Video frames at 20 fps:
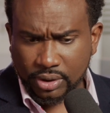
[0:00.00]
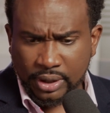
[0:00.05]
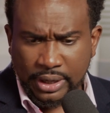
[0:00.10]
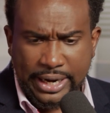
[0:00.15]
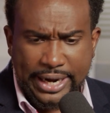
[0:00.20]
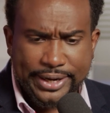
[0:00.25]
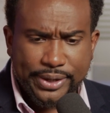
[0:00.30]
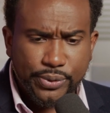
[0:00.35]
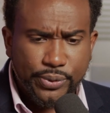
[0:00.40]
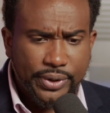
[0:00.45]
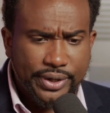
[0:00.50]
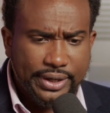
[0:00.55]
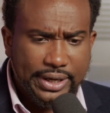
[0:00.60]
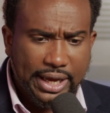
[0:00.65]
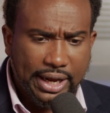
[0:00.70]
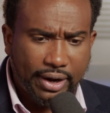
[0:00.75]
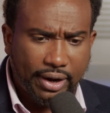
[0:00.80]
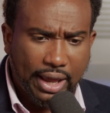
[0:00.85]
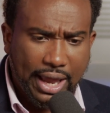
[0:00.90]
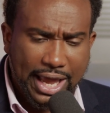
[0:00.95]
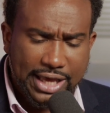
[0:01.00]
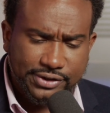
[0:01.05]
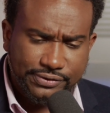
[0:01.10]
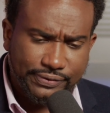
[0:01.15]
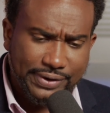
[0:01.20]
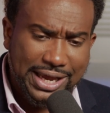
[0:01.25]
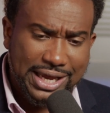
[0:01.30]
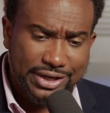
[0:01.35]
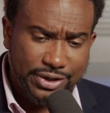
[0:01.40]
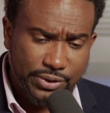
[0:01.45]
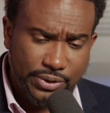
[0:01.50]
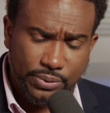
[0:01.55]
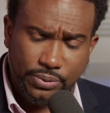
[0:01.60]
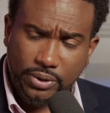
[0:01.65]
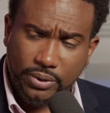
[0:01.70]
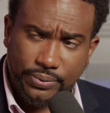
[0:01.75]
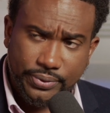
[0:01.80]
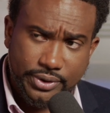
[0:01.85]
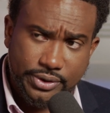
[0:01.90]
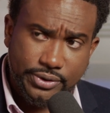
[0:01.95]
anyone that has value in
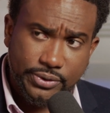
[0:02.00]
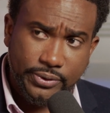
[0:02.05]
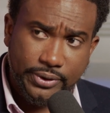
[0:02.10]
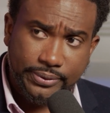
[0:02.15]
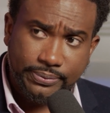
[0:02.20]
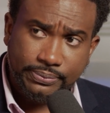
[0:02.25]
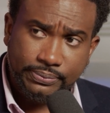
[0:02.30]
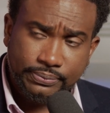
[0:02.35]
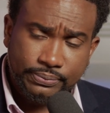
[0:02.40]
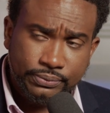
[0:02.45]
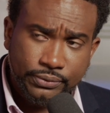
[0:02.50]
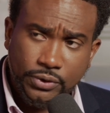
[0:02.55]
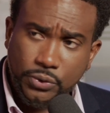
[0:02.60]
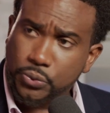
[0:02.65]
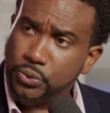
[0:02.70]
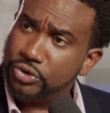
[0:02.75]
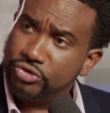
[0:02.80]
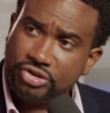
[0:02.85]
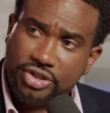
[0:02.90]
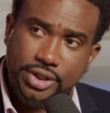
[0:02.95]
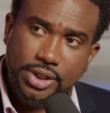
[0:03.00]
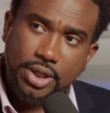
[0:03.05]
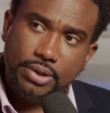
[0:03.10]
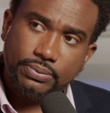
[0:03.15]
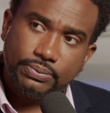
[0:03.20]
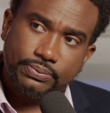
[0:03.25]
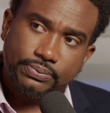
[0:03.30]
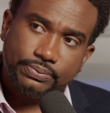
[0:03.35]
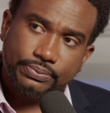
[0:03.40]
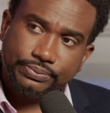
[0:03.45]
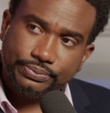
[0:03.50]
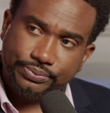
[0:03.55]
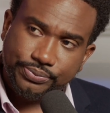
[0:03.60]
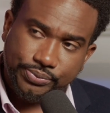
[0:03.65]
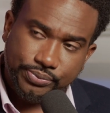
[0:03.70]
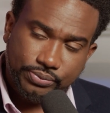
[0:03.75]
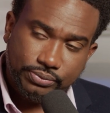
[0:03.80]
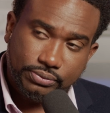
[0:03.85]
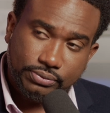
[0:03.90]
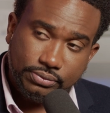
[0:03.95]
what we're doing would reach out.
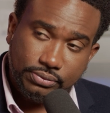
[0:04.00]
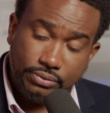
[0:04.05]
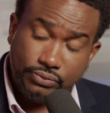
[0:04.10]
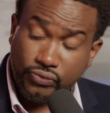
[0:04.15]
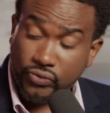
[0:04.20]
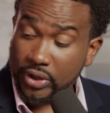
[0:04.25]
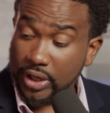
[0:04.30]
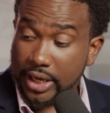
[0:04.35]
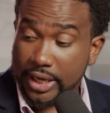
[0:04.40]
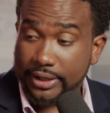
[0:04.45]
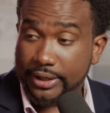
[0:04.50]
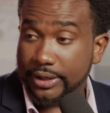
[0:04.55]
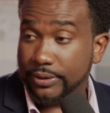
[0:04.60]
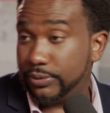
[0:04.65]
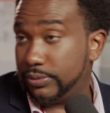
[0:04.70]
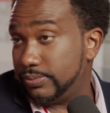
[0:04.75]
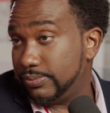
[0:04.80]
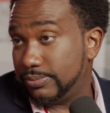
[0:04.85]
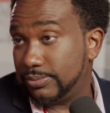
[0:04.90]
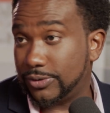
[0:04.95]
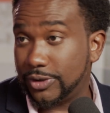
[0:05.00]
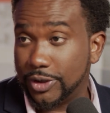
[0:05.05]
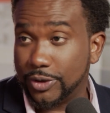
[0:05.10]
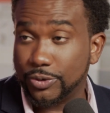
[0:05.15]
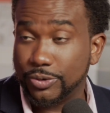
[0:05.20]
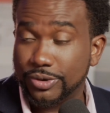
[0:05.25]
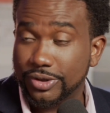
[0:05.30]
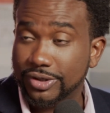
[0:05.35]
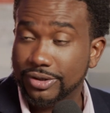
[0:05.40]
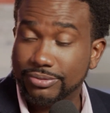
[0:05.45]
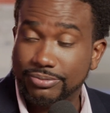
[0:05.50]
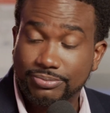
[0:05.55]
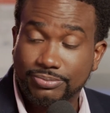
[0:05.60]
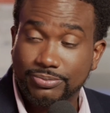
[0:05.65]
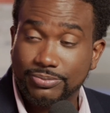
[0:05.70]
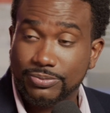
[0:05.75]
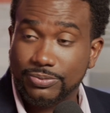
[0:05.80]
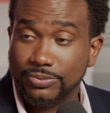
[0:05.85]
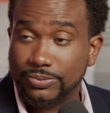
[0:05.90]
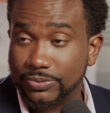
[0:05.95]
Excellent. Then, you know, we
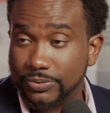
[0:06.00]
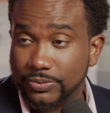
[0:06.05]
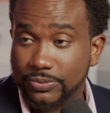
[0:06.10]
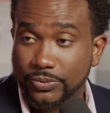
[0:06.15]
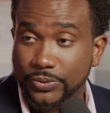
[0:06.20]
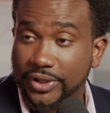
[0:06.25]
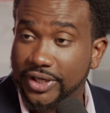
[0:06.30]
we